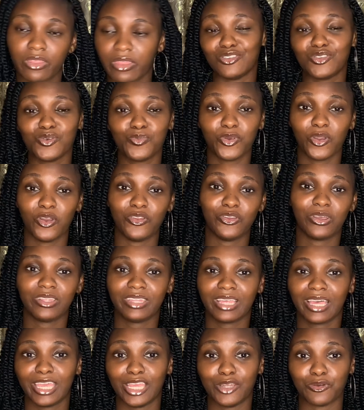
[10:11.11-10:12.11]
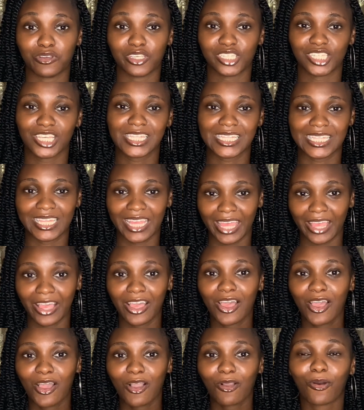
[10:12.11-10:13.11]
Zubby on the other end was just there
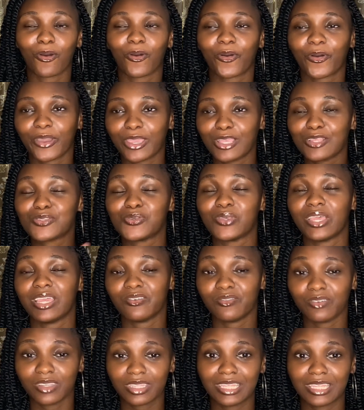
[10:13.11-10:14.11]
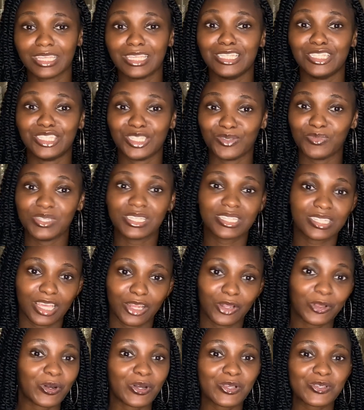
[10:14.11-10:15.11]
concurring to everything Jimmie said
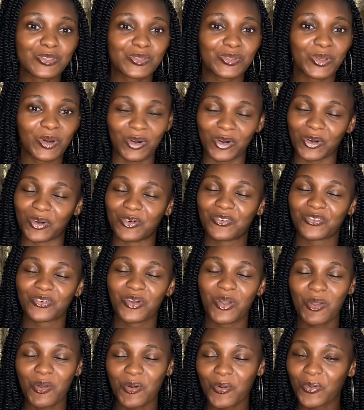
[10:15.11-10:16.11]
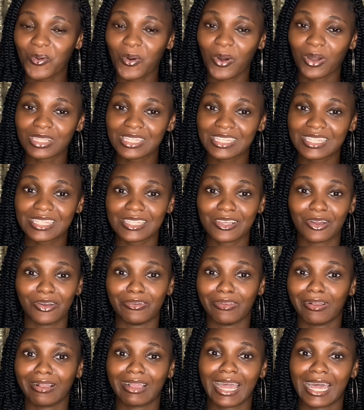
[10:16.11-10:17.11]
because of what
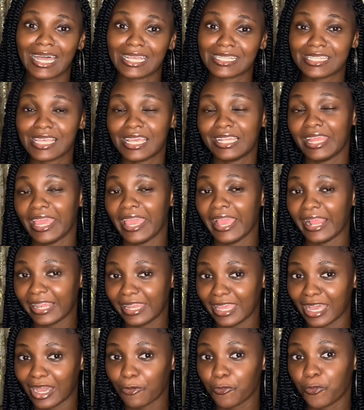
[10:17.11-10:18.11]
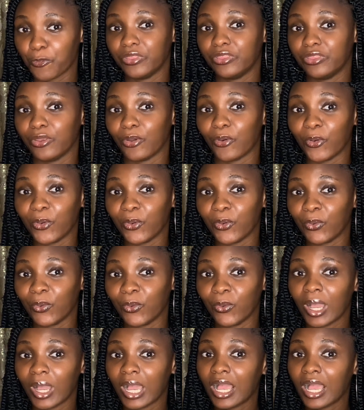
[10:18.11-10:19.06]
Onoja has said earlier with the whole